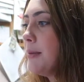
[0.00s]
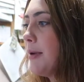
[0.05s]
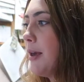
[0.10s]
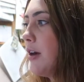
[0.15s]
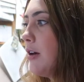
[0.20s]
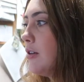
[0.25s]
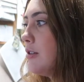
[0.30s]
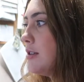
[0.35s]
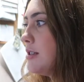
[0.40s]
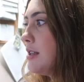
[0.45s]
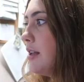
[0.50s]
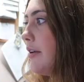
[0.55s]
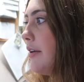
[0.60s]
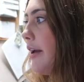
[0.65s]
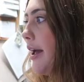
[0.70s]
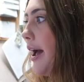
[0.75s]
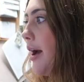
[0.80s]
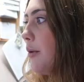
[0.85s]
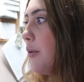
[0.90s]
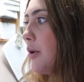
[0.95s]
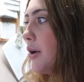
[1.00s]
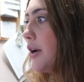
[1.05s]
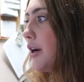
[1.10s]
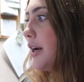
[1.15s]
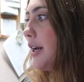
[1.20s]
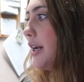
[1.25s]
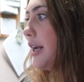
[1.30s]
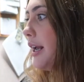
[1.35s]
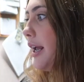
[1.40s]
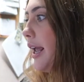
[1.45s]
emails at
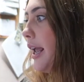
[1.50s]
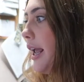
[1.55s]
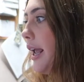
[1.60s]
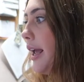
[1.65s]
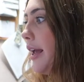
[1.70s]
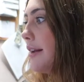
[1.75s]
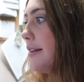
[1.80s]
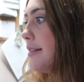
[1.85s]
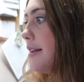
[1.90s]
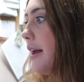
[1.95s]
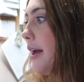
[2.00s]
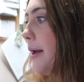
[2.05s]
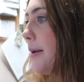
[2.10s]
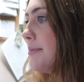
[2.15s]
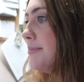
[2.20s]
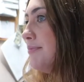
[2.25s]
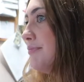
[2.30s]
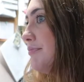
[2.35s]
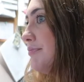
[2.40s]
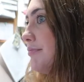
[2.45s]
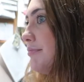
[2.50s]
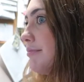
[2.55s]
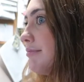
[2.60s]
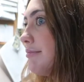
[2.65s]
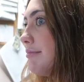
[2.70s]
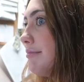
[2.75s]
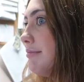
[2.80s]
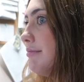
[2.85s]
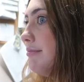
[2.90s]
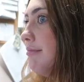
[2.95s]
work and um,
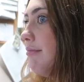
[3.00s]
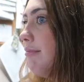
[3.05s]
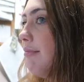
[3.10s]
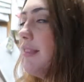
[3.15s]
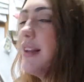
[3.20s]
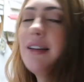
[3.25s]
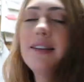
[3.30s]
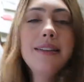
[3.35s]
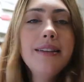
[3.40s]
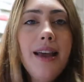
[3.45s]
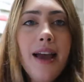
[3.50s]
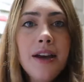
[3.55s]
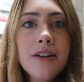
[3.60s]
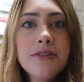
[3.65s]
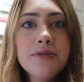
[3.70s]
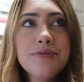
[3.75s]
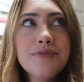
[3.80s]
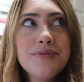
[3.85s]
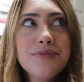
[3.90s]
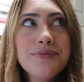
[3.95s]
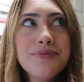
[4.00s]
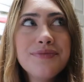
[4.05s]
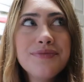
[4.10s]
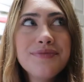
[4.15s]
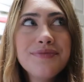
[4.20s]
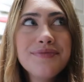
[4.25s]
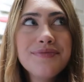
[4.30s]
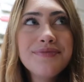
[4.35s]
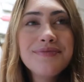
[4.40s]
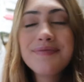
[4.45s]
yeah.
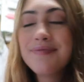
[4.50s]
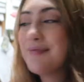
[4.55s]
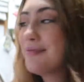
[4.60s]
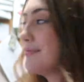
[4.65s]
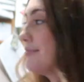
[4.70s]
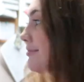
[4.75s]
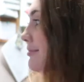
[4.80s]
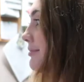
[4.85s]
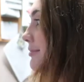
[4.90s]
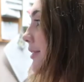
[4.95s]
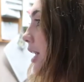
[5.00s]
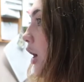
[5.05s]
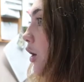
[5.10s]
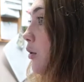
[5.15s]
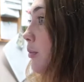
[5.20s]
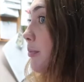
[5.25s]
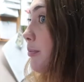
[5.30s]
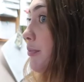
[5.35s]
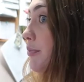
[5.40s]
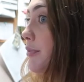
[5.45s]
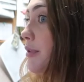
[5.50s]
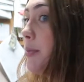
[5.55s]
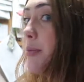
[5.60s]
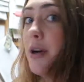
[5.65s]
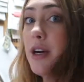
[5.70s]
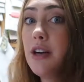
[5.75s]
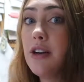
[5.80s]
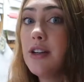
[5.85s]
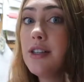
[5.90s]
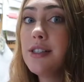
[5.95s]
Oh, the
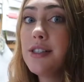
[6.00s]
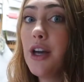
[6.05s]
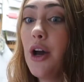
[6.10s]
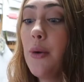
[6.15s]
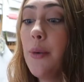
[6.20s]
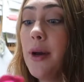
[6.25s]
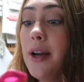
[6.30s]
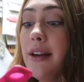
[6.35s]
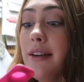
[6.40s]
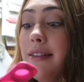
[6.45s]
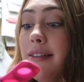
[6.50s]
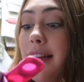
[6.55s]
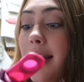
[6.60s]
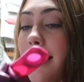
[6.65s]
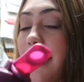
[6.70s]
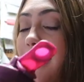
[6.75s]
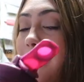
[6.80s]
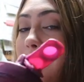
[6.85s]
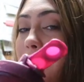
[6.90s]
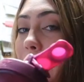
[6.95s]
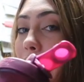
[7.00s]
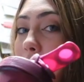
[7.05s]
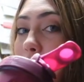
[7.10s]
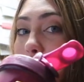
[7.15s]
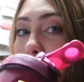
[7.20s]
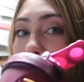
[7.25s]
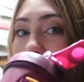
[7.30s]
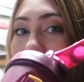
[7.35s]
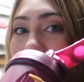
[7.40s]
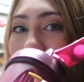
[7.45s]
printer is going. Let's get a
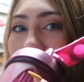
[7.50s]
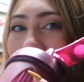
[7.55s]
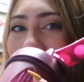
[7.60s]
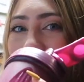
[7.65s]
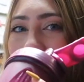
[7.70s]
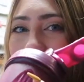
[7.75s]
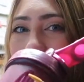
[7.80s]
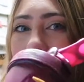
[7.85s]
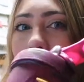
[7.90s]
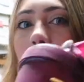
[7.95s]
drink in.